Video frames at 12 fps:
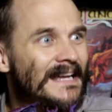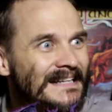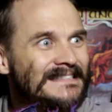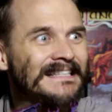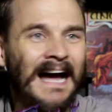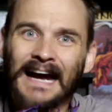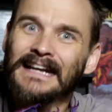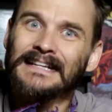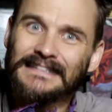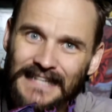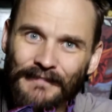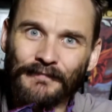It's kind
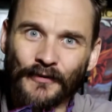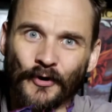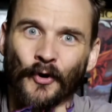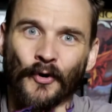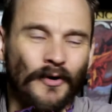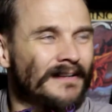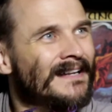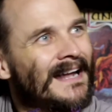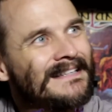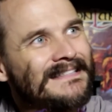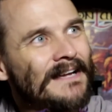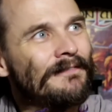of difficult.
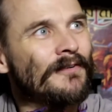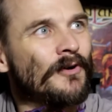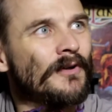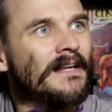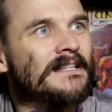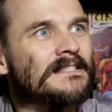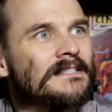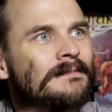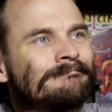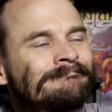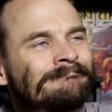Not difficult. It's